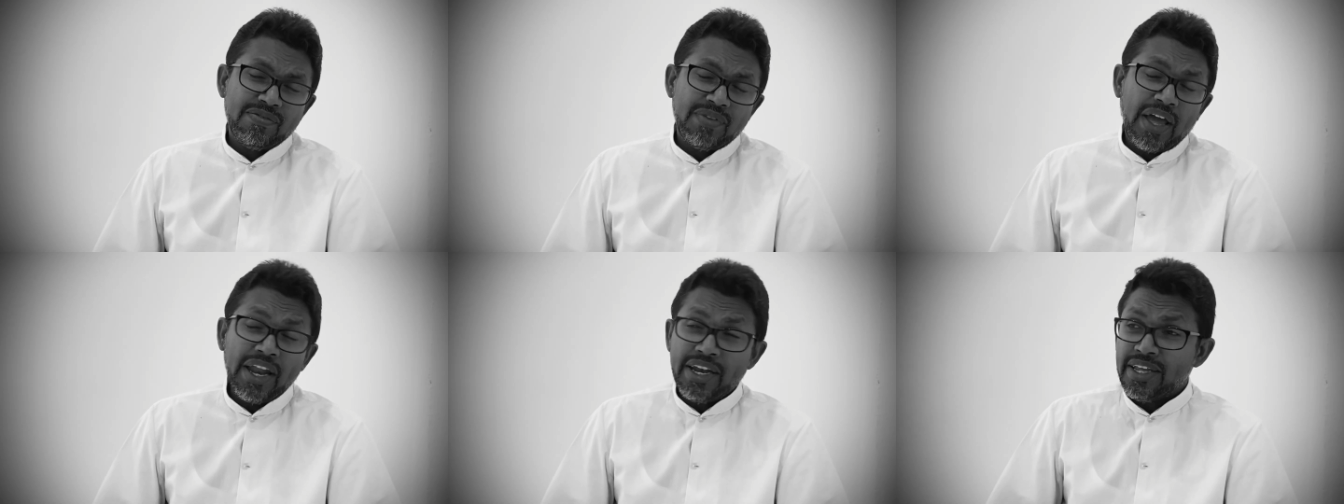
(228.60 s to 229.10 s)

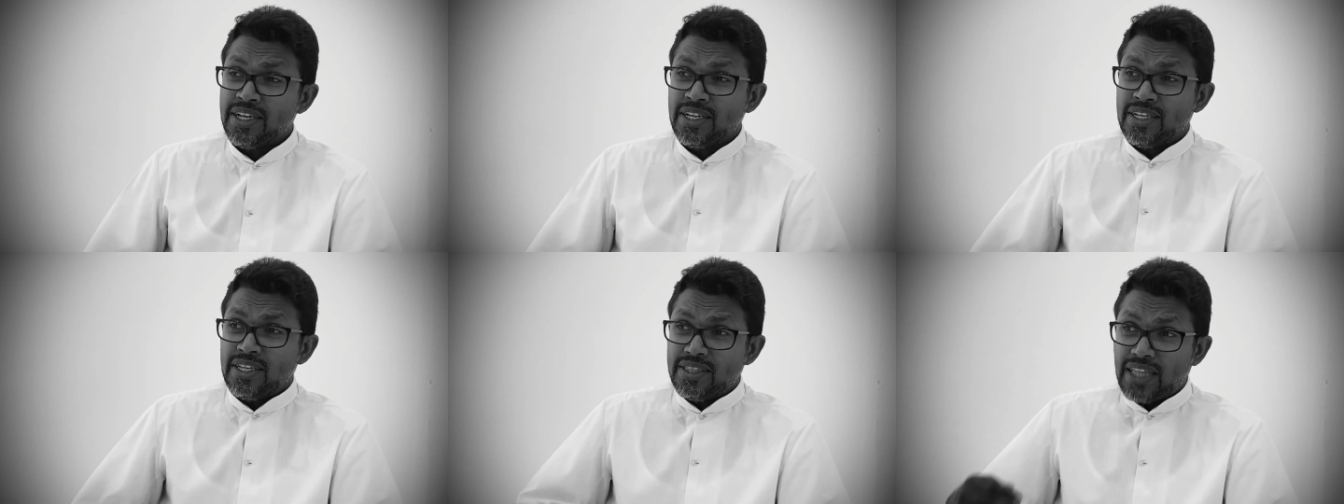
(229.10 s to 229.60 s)
And uh,
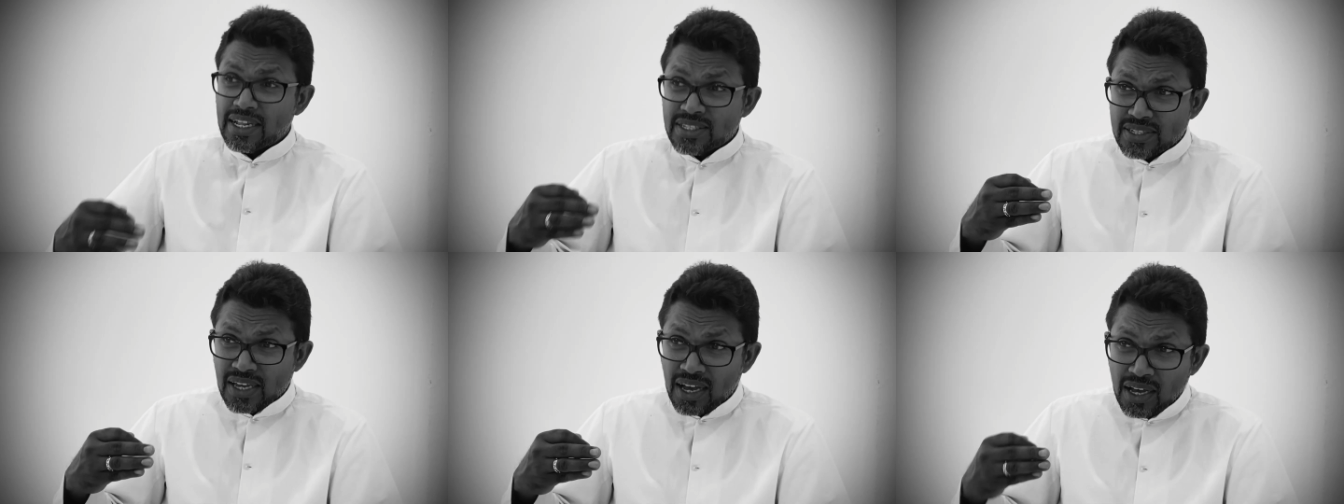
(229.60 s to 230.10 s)

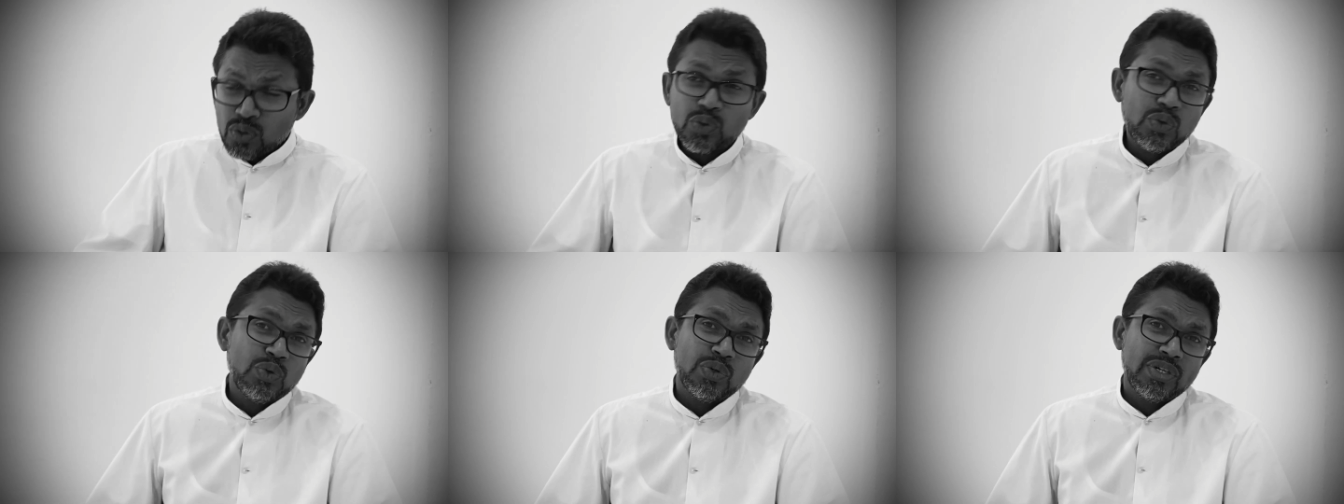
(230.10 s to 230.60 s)
that's how,
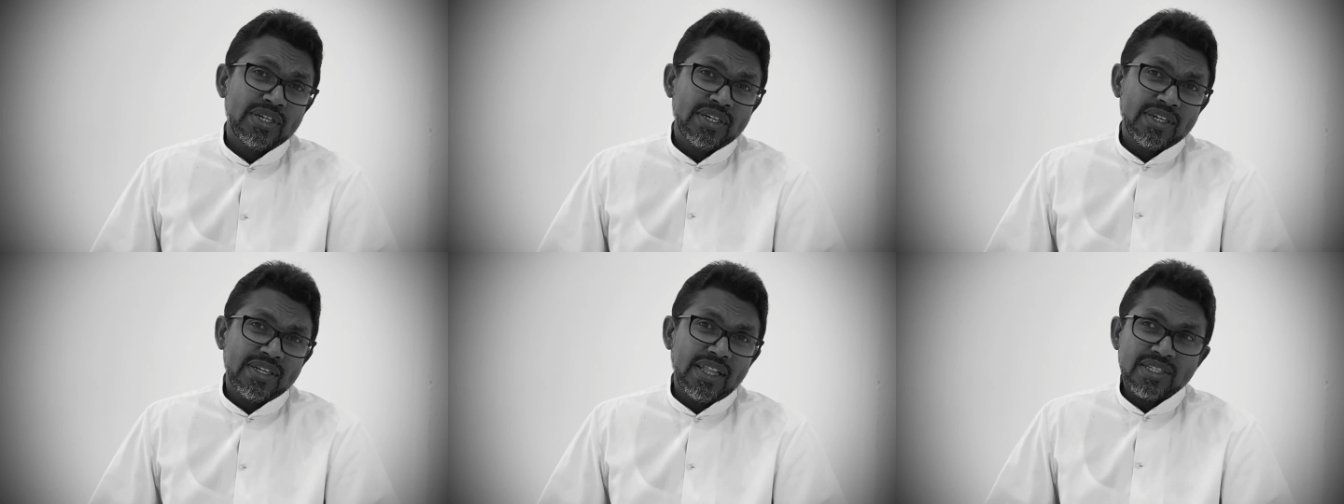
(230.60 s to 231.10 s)

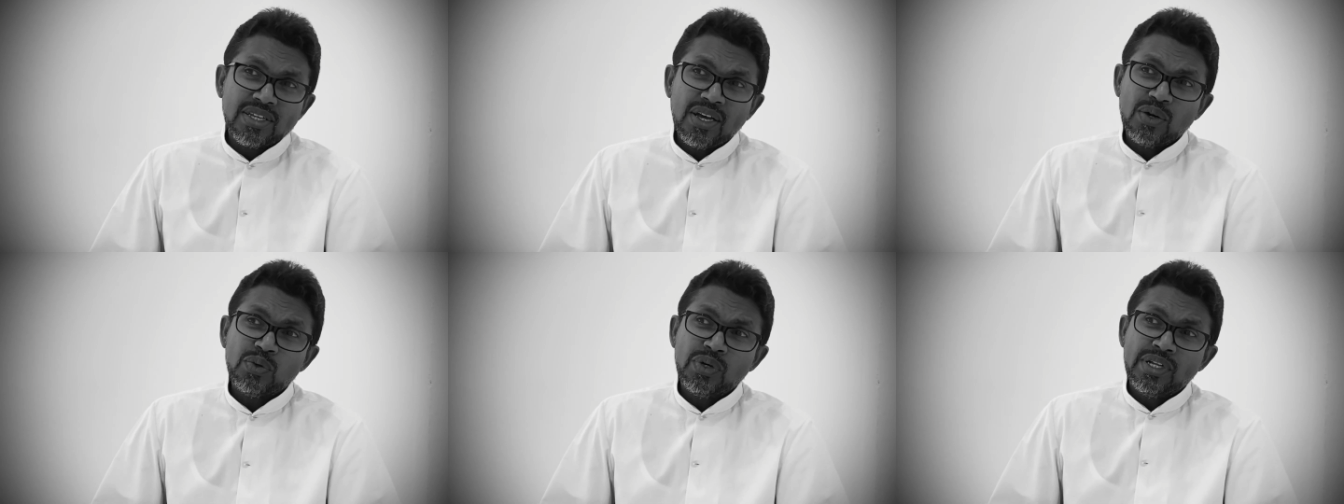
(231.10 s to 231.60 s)
that's
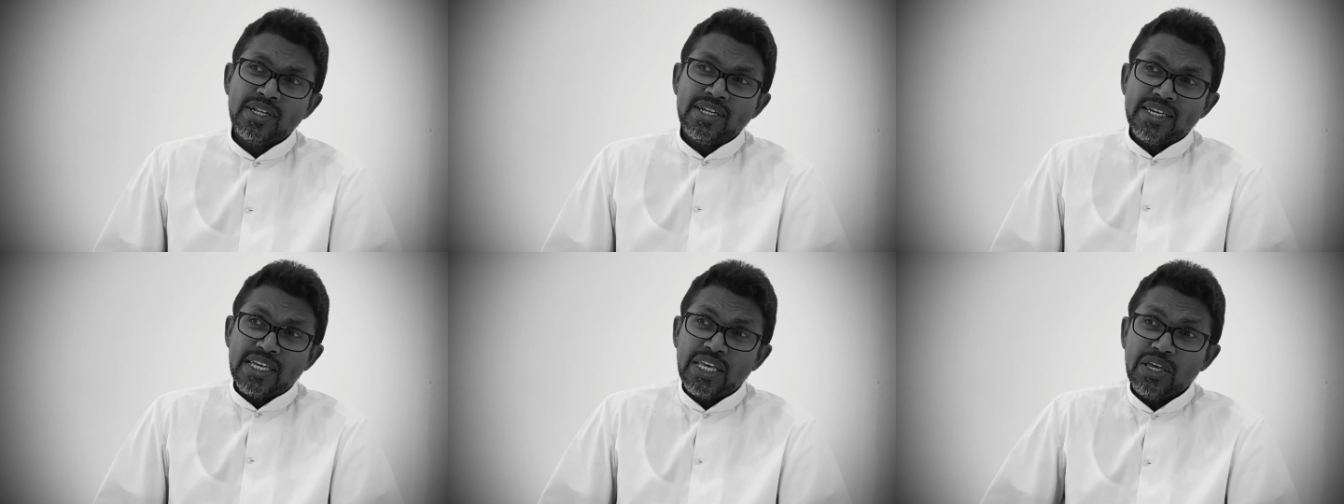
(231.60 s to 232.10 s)
how
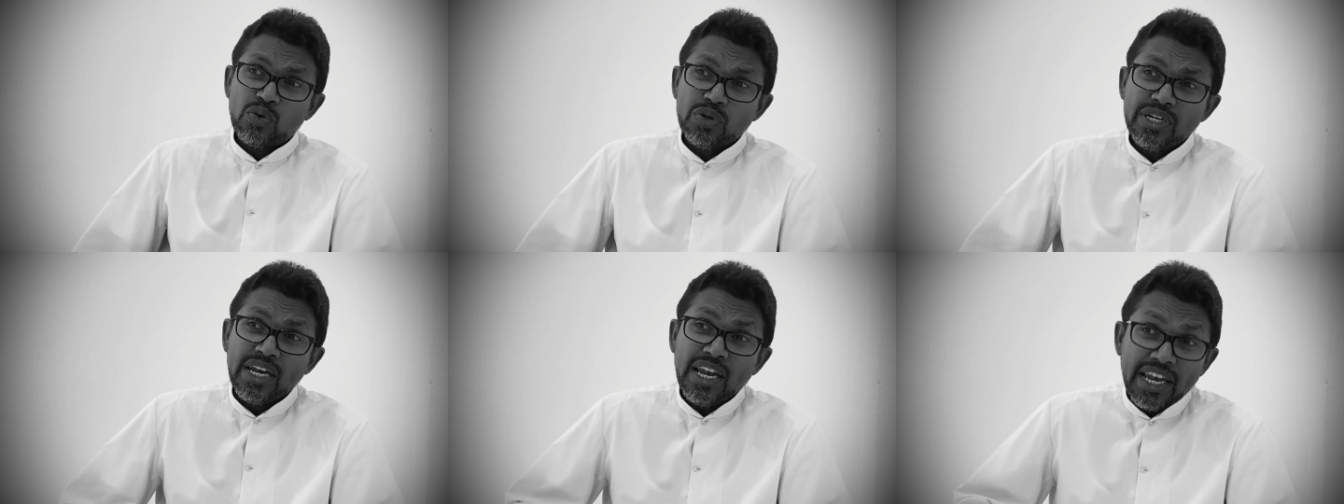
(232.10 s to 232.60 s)
he
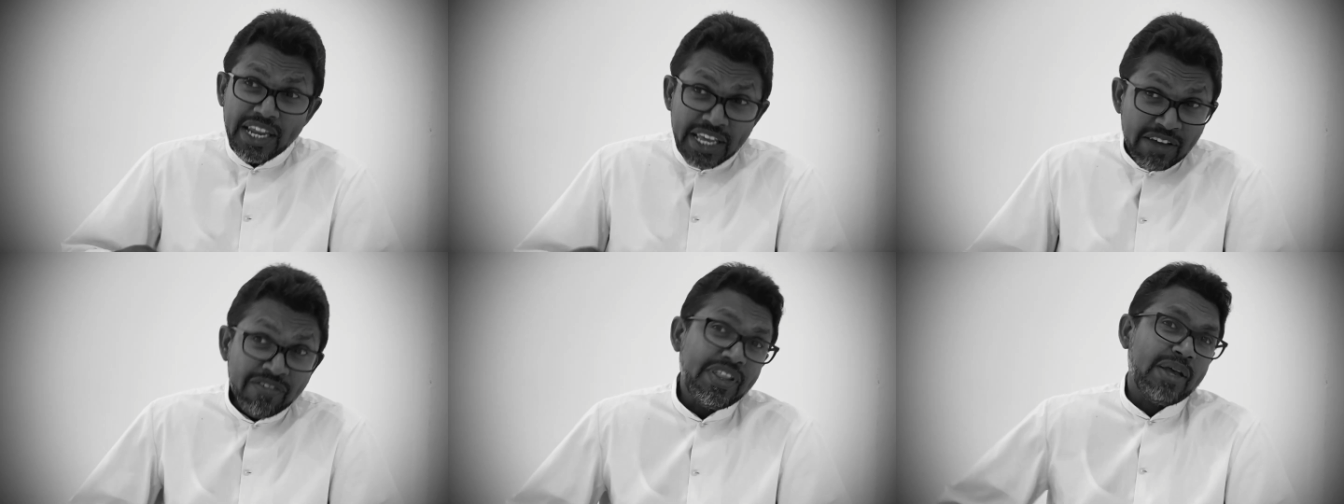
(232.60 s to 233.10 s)
couldn't
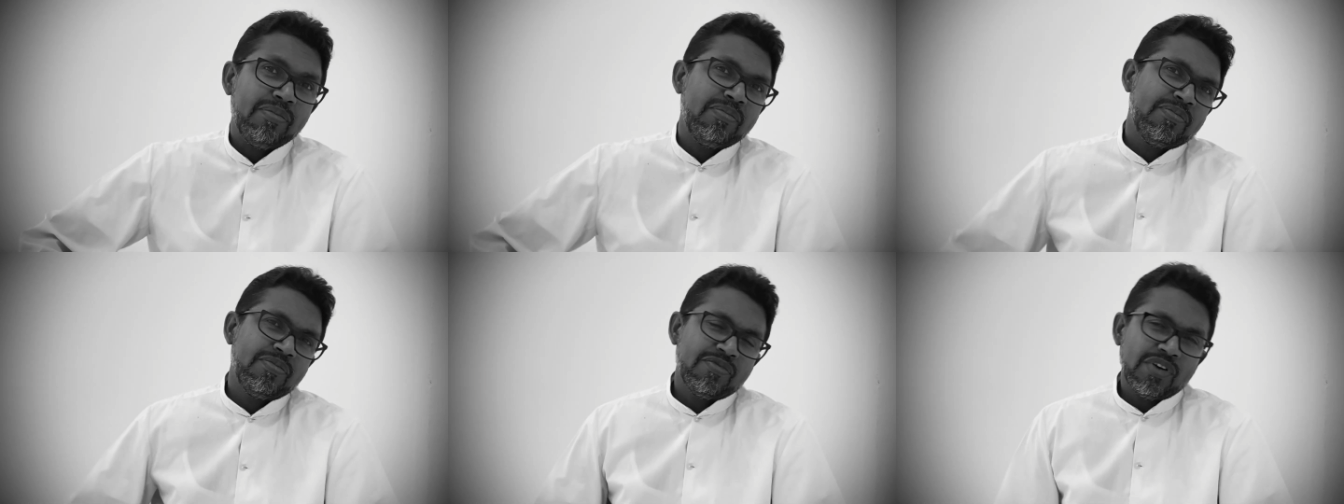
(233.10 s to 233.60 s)
leave them
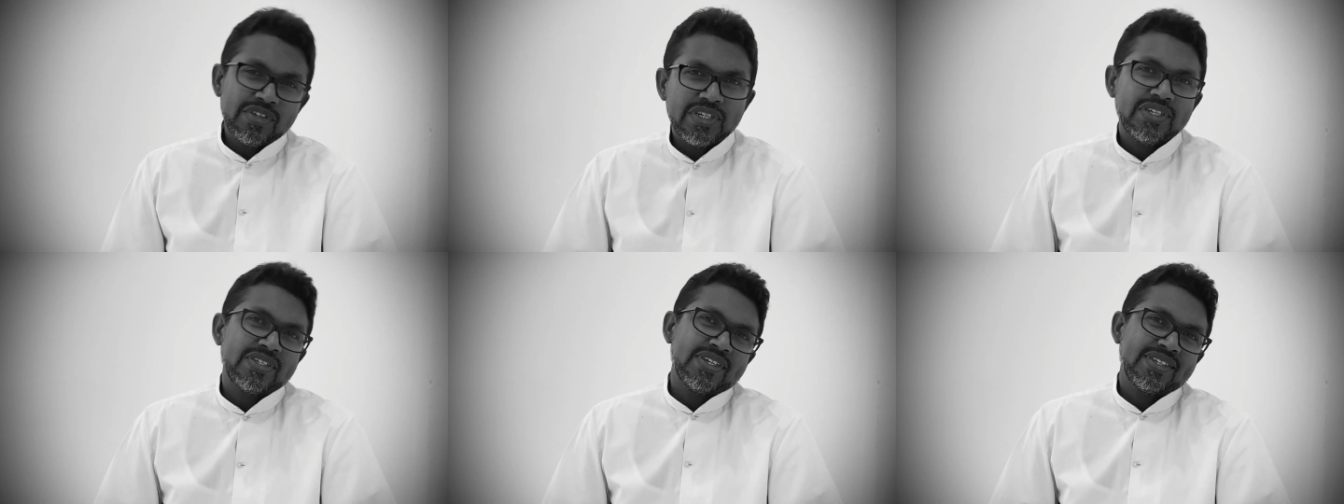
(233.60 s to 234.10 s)
for
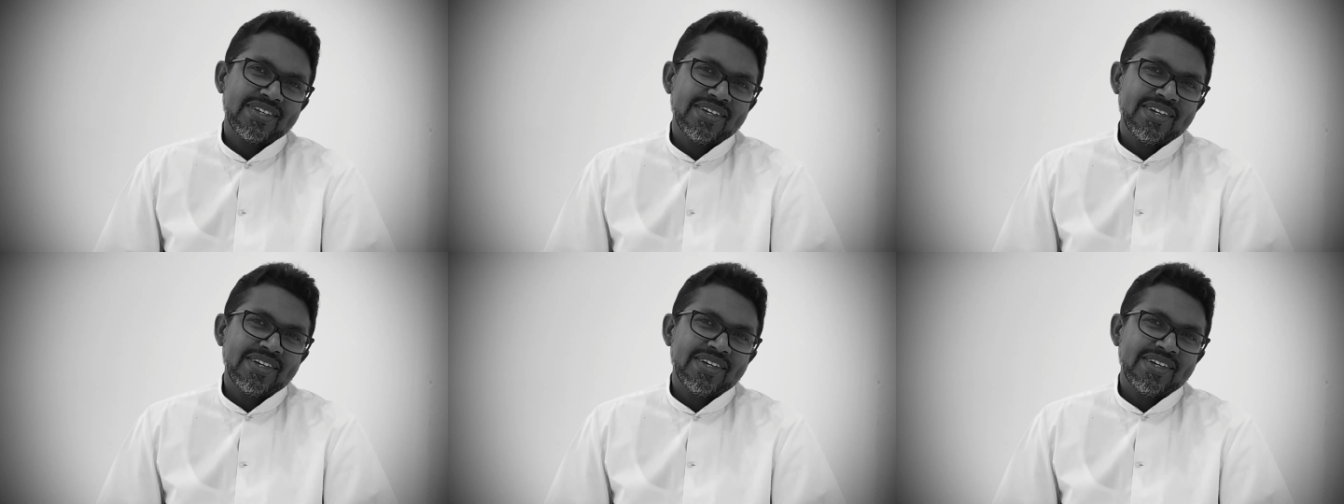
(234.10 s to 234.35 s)
Jesus.